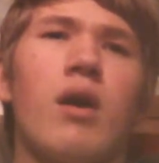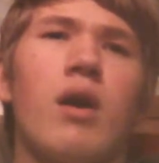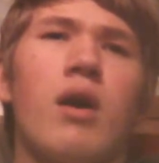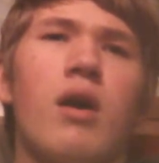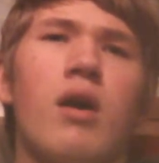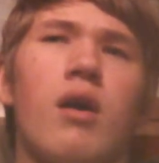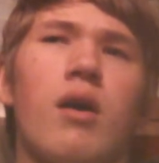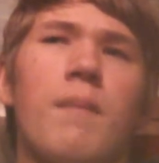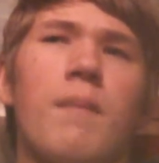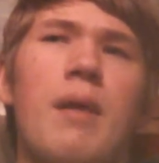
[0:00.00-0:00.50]

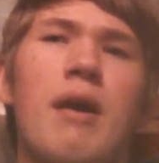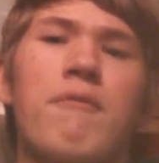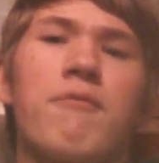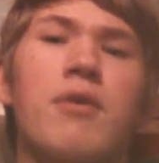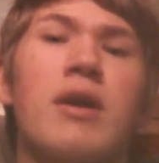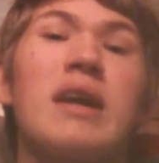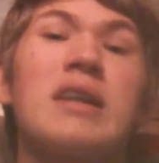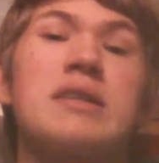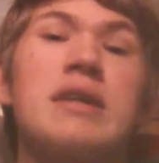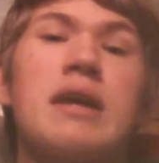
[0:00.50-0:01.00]
I
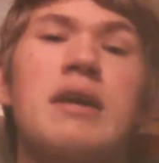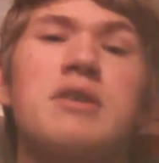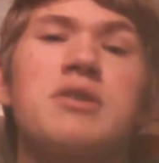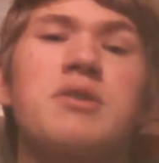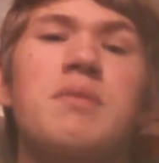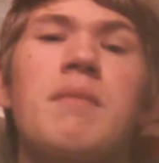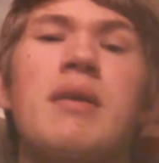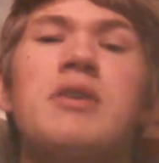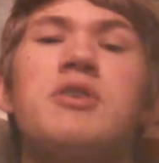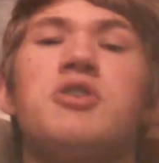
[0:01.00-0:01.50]
forgot to
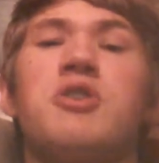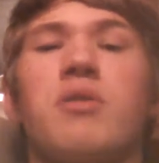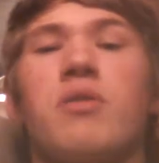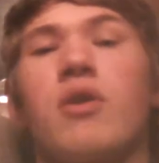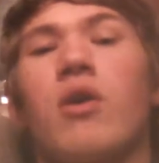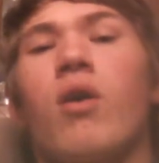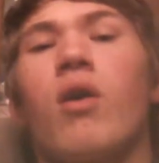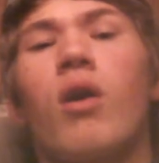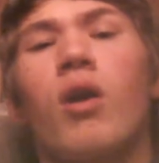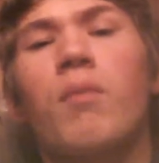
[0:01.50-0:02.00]
actually mention,
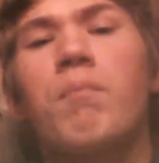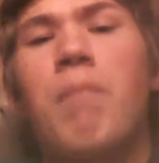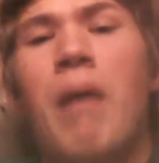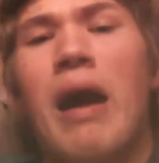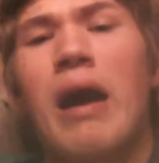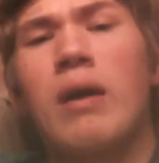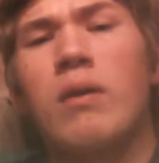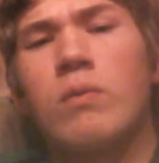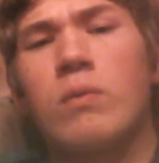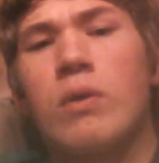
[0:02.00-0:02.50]
there are
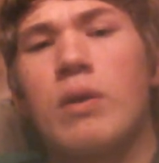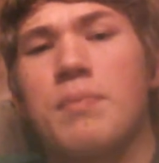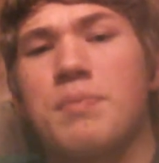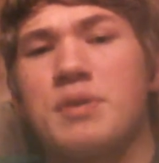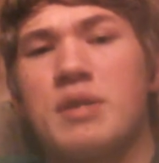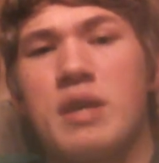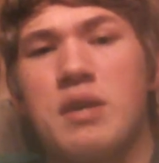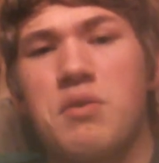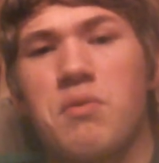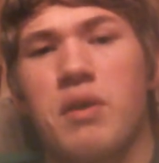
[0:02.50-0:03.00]

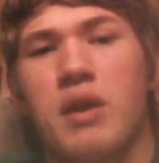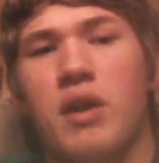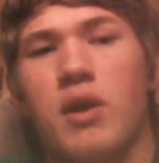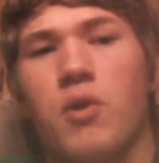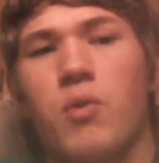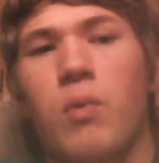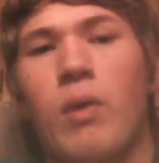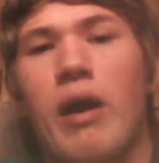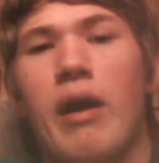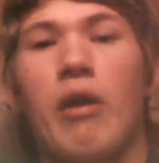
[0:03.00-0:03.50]
power-ups that you can
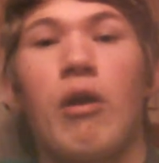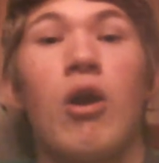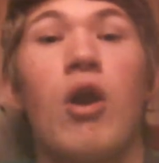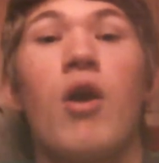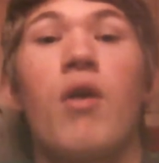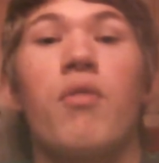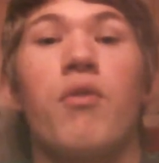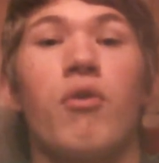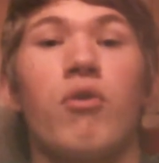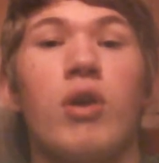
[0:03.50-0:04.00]
acquire.
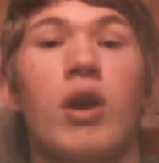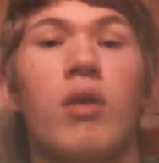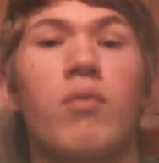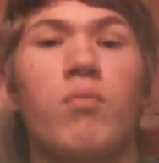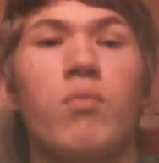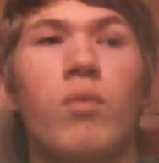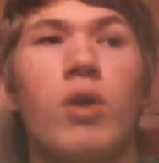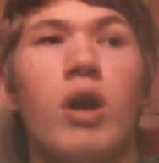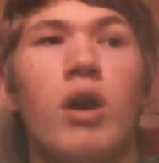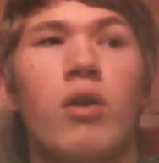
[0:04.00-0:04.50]
They're
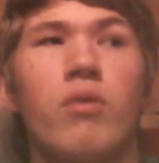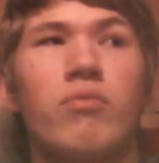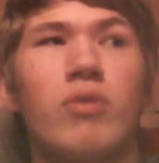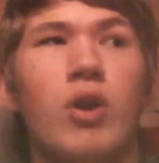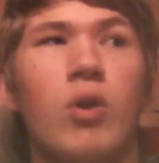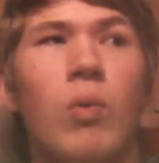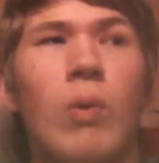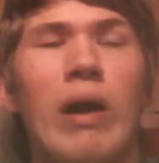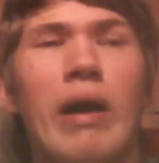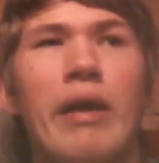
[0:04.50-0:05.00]
not
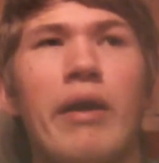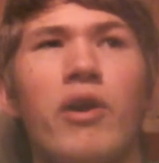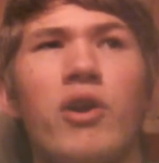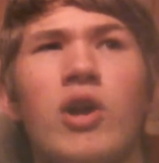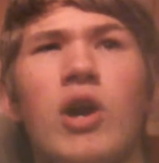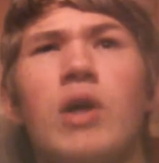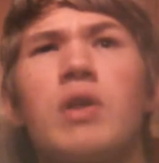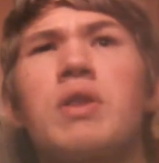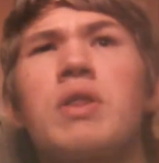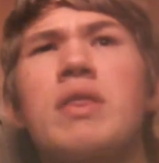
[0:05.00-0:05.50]

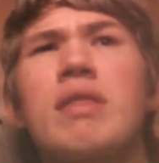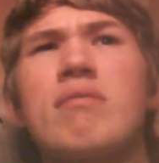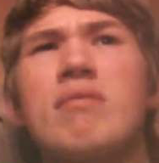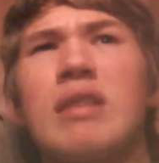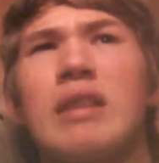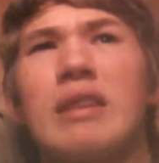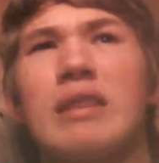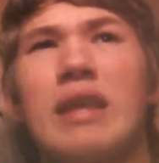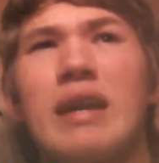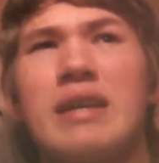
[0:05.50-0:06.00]
required, other than
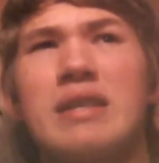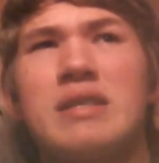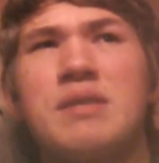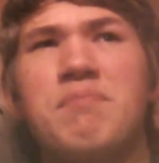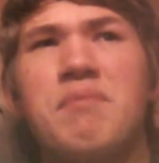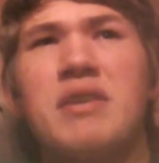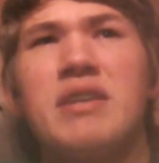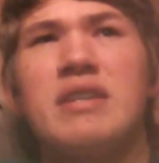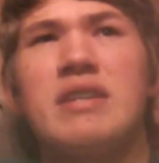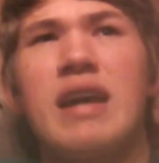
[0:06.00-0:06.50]
the light
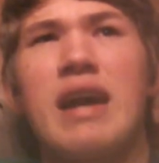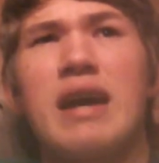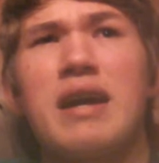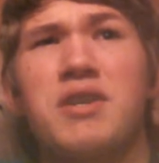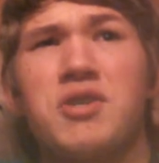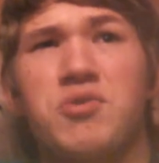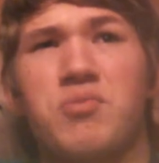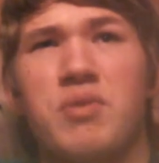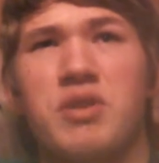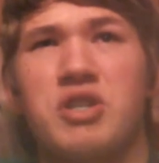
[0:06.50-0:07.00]
speed
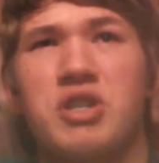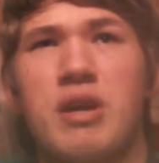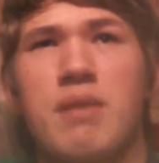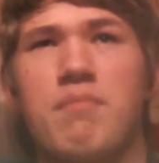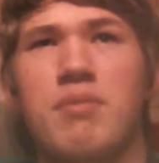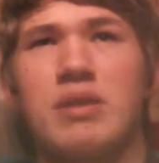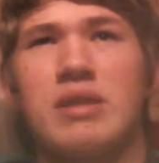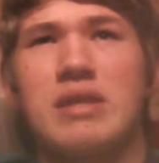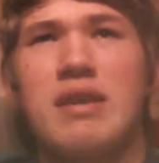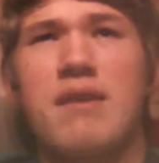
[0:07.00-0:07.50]
dash, which I
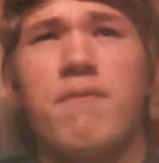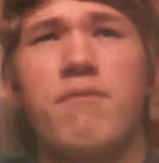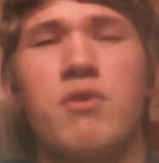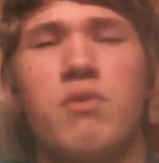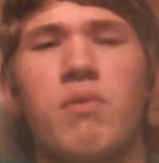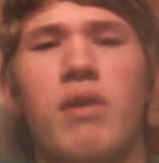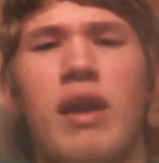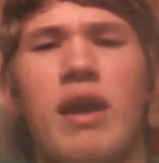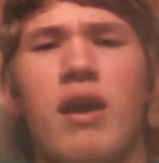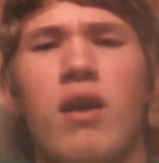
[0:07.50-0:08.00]
believe
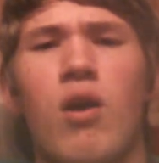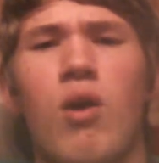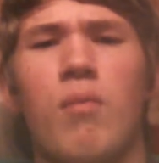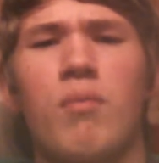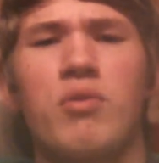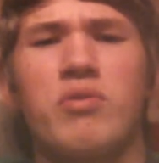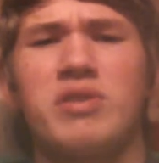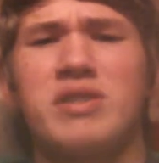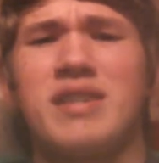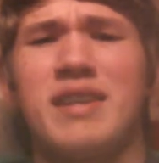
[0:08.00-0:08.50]
you get
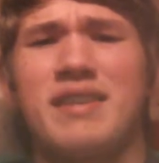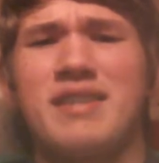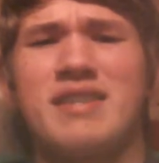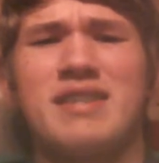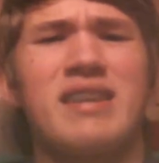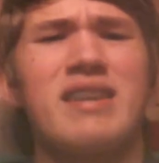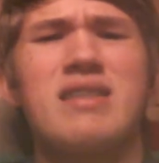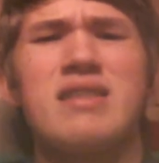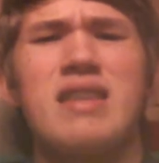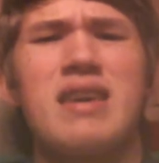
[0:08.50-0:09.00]
almost
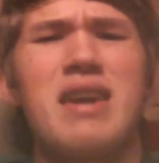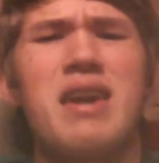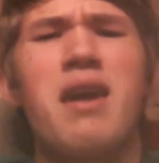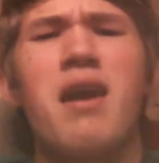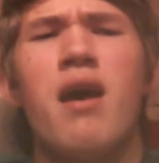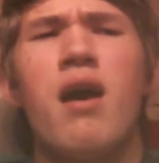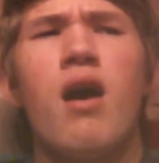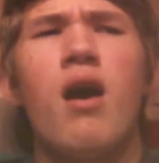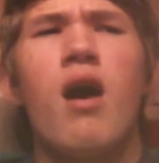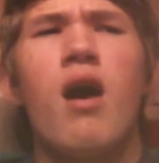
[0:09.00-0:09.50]
instantly.